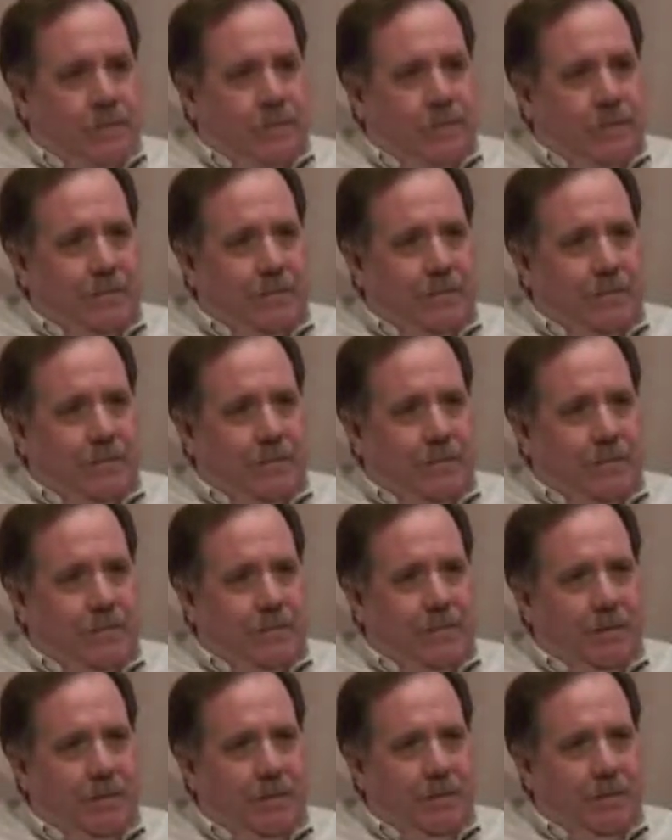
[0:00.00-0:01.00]
So you,
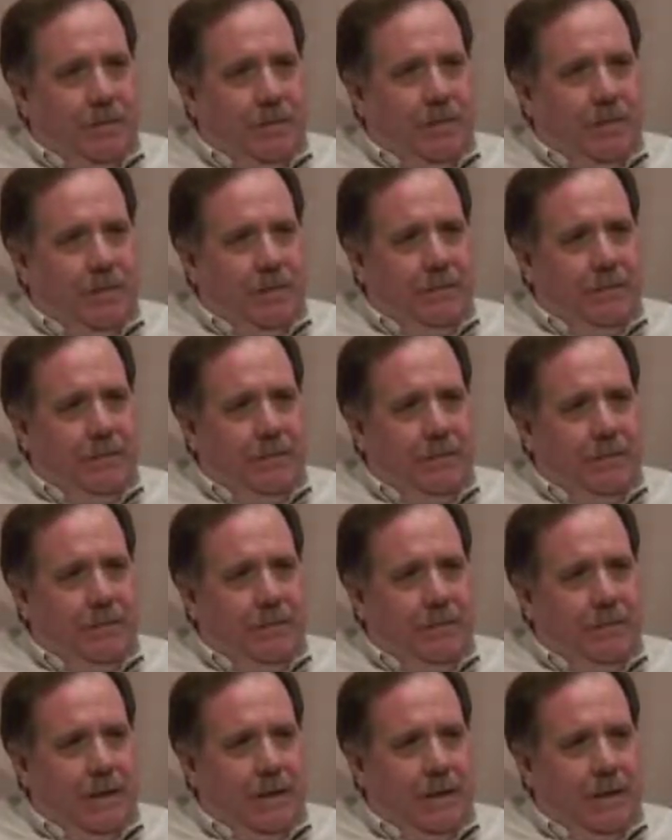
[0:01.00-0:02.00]
know, we didn't
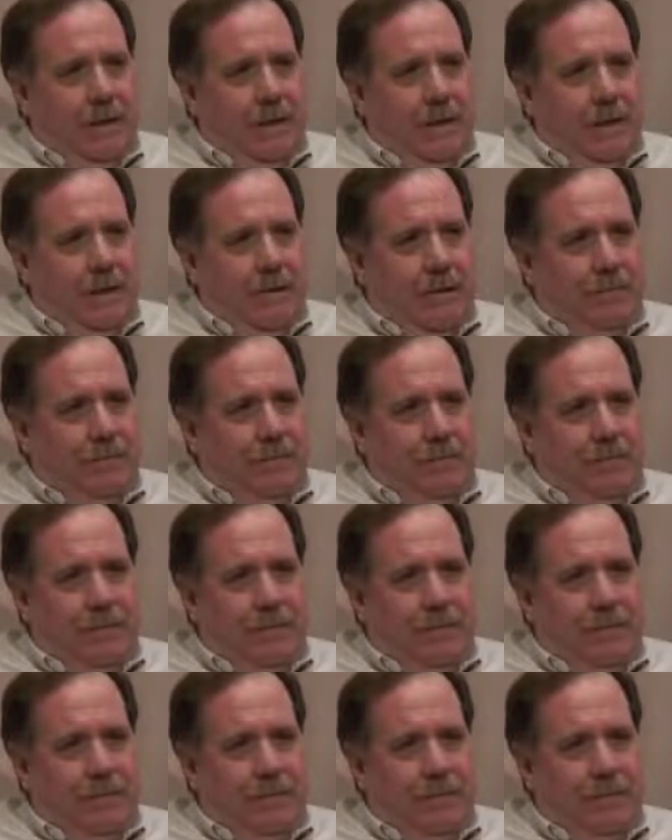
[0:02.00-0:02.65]
really have a lot of